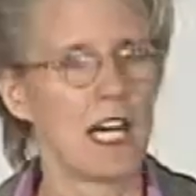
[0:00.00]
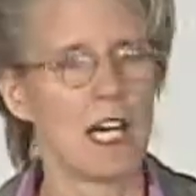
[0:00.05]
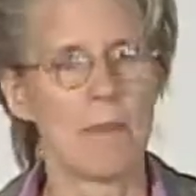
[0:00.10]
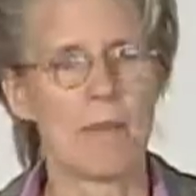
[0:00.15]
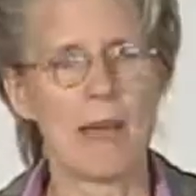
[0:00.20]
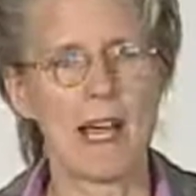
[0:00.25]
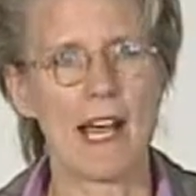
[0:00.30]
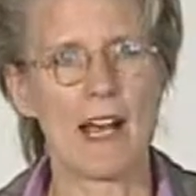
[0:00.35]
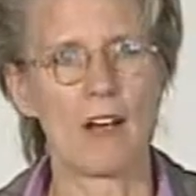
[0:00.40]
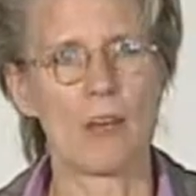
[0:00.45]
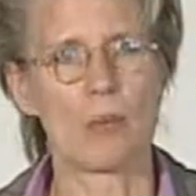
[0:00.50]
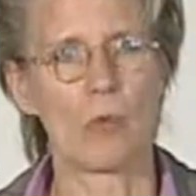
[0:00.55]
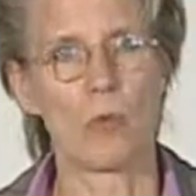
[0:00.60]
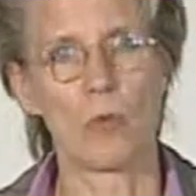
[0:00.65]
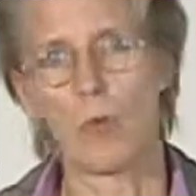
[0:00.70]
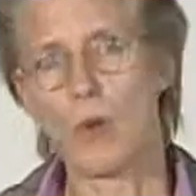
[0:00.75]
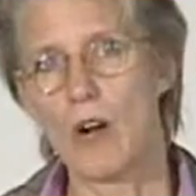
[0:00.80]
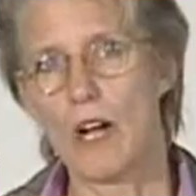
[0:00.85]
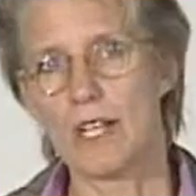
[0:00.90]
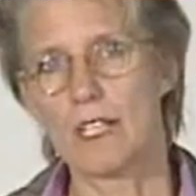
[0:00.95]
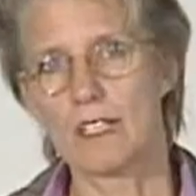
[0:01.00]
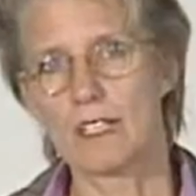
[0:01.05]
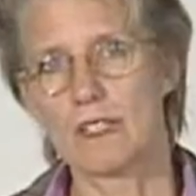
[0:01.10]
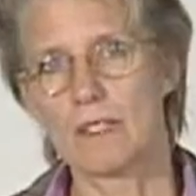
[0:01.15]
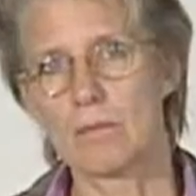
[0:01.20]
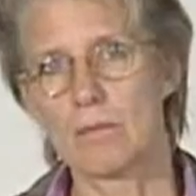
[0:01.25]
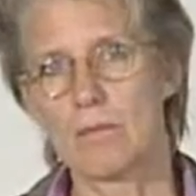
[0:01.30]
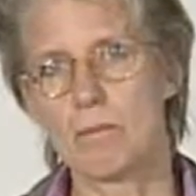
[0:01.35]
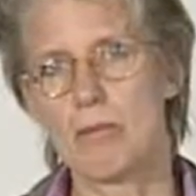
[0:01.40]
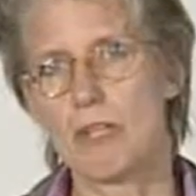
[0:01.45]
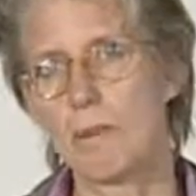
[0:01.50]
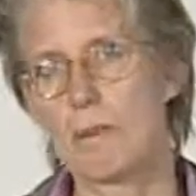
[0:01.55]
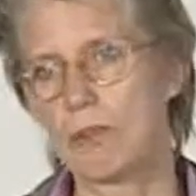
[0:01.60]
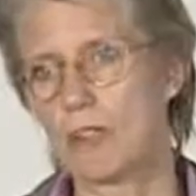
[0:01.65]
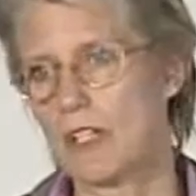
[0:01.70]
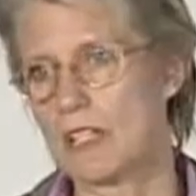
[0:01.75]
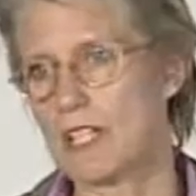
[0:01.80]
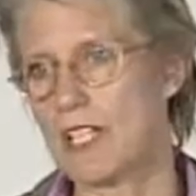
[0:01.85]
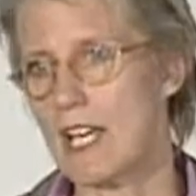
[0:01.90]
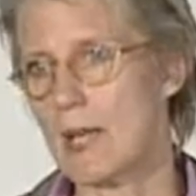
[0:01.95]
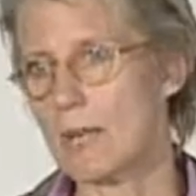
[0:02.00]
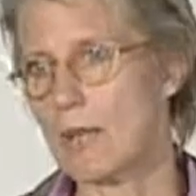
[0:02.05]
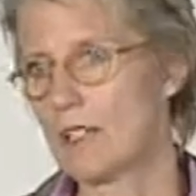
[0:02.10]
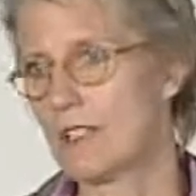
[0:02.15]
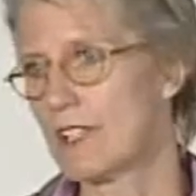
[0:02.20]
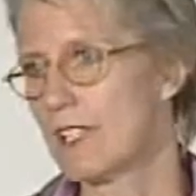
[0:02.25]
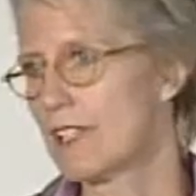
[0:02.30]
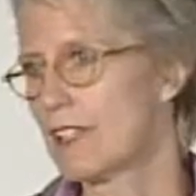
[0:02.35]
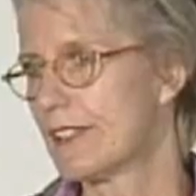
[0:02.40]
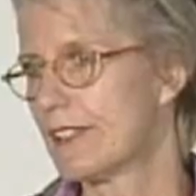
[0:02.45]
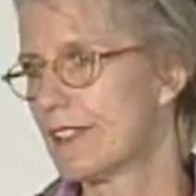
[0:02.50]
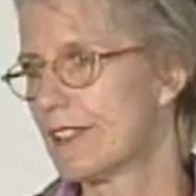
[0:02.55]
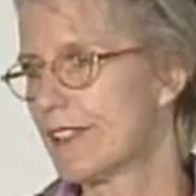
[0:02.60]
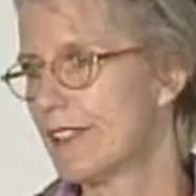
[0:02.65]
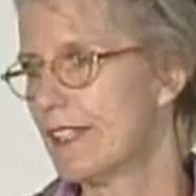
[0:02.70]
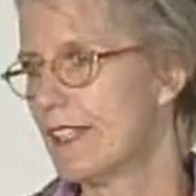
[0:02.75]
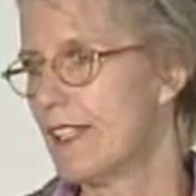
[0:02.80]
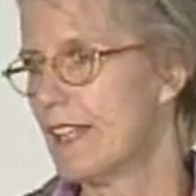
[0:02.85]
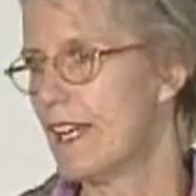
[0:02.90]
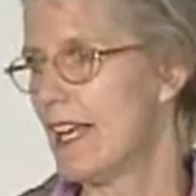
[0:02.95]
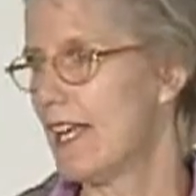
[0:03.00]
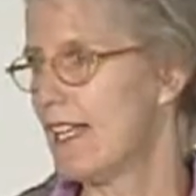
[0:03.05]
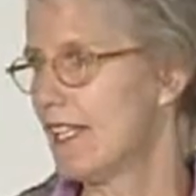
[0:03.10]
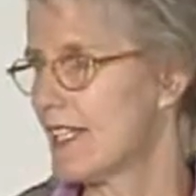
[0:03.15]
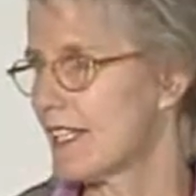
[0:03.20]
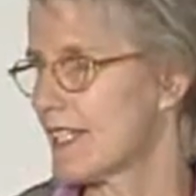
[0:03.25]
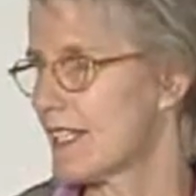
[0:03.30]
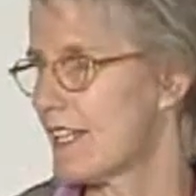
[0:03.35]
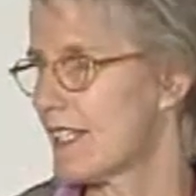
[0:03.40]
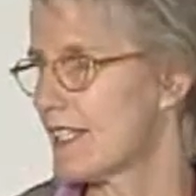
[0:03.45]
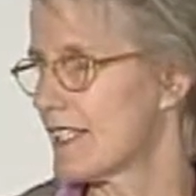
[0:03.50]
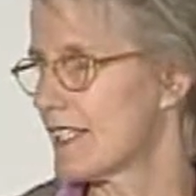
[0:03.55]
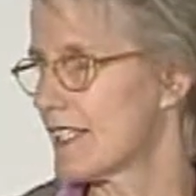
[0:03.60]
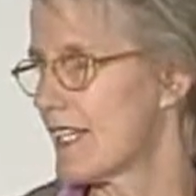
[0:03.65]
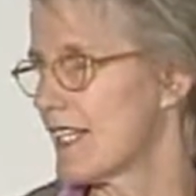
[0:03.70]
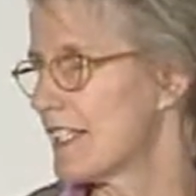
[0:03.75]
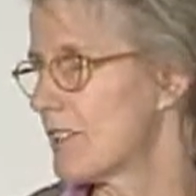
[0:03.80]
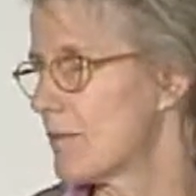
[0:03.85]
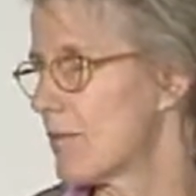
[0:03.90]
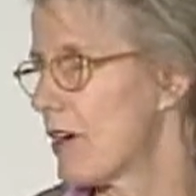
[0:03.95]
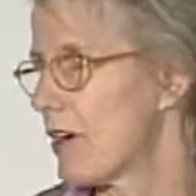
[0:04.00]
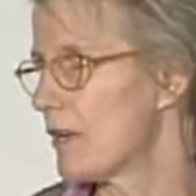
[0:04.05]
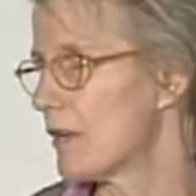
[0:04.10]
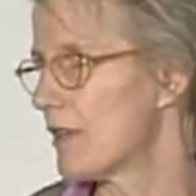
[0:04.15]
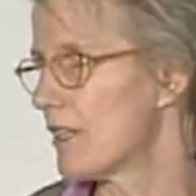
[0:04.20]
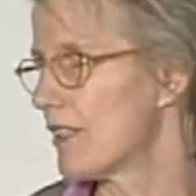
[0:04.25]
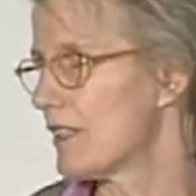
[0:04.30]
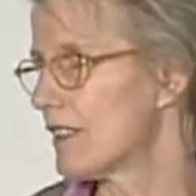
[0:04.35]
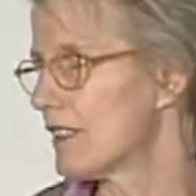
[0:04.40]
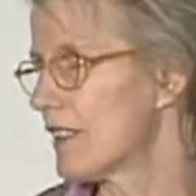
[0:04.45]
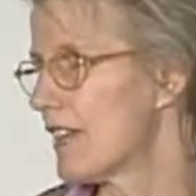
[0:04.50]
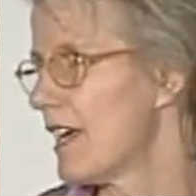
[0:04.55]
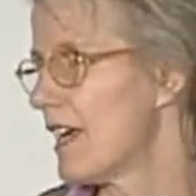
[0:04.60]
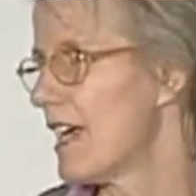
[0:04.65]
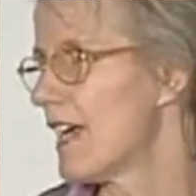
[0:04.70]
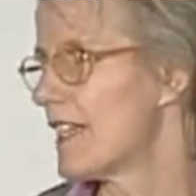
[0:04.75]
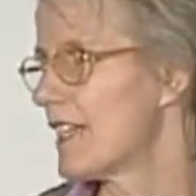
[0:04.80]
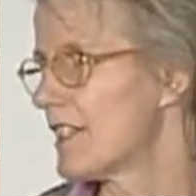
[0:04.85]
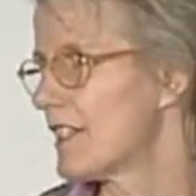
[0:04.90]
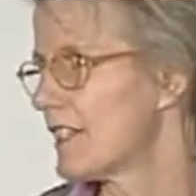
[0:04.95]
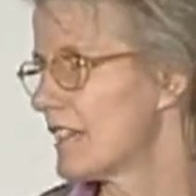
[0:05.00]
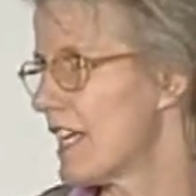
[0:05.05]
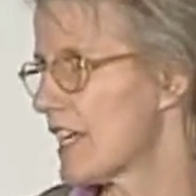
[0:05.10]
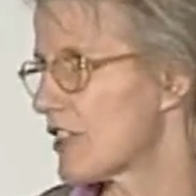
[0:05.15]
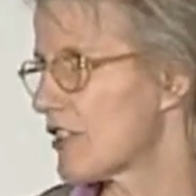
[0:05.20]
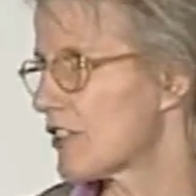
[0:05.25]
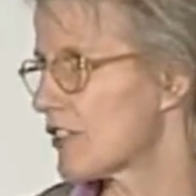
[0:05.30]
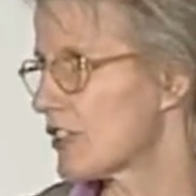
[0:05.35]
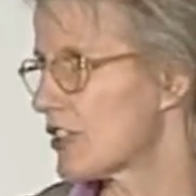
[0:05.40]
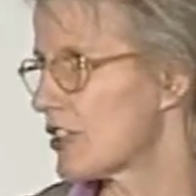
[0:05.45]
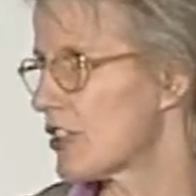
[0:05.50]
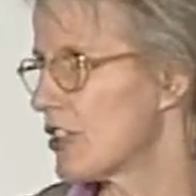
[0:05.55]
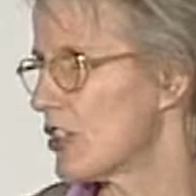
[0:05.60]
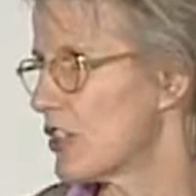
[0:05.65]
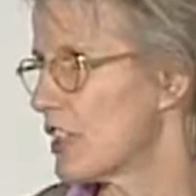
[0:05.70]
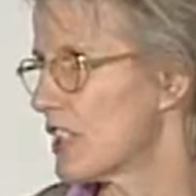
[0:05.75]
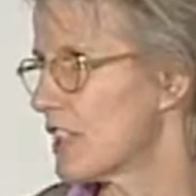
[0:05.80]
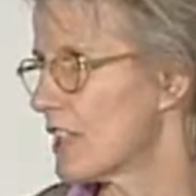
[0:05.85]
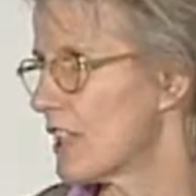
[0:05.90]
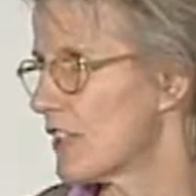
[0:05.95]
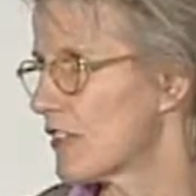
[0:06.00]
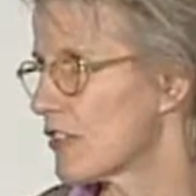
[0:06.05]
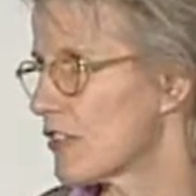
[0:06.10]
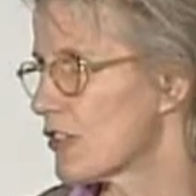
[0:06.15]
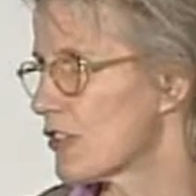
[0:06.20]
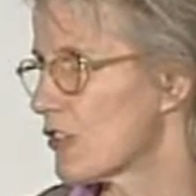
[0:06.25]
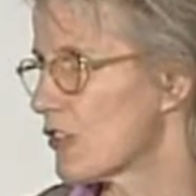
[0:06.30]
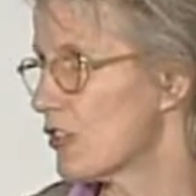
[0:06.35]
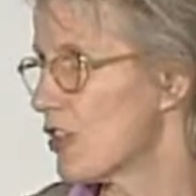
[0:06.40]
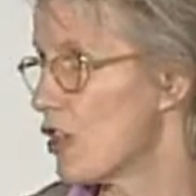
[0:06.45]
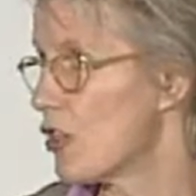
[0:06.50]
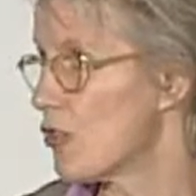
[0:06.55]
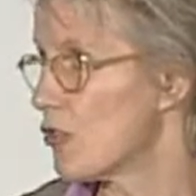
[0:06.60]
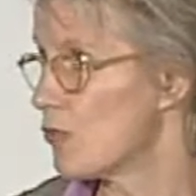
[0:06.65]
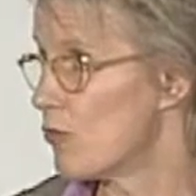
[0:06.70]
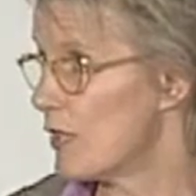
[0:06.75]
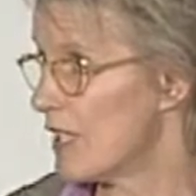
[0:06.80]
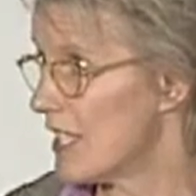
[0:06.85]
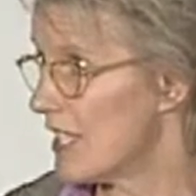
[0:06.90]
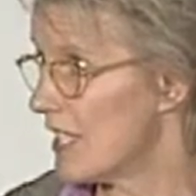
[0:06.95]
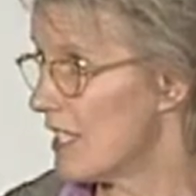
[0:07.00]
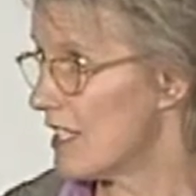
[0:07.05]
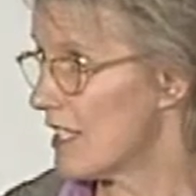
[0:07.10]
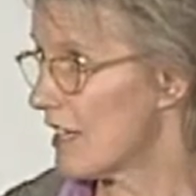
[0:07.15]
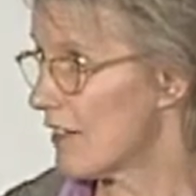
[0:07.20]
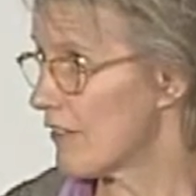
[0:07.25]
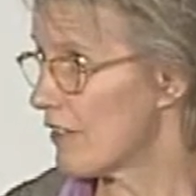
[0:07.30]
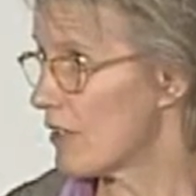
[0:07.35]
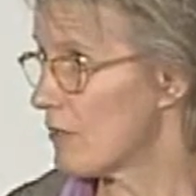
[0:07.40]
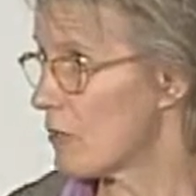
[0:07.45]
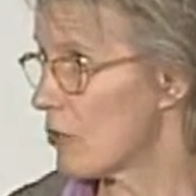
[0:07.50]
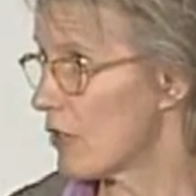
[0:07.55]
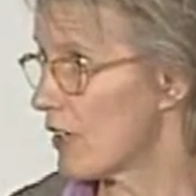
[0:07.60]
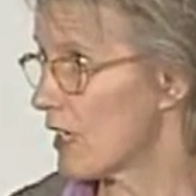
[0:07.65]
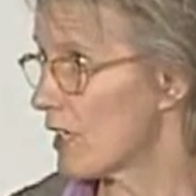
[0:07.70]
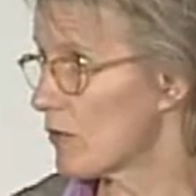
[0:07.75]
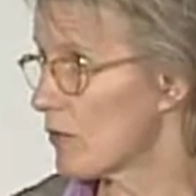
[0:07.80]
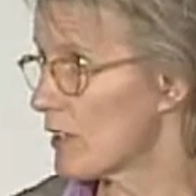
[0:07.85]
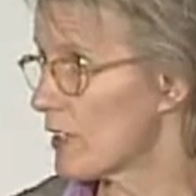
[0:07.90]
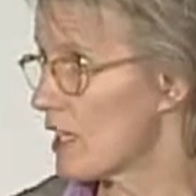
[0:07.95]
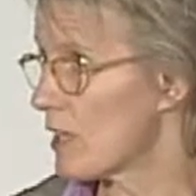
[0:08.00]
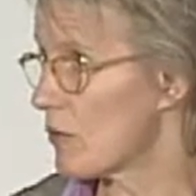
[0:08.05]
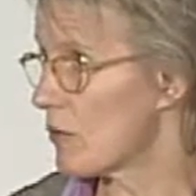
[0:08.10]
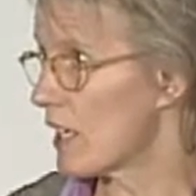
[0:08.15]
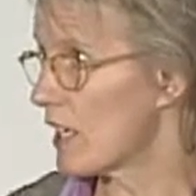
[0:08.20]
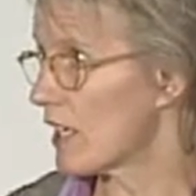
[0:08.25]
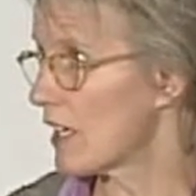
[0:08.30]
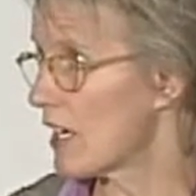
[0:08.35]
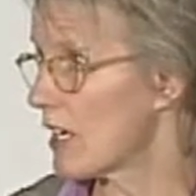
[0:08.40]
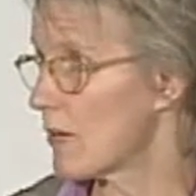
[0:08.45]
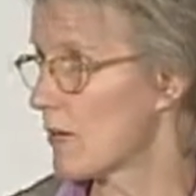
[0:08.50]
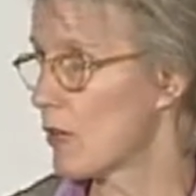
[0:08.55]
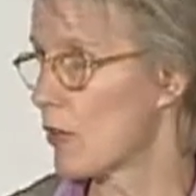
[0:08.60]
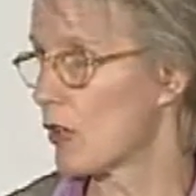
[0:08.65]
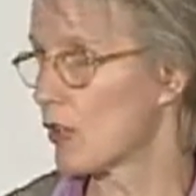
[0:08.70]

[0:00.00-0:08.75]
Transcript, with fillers: about what people on Capitol Hill and inside the State Department and at the National Security Council read every morning when they wake up,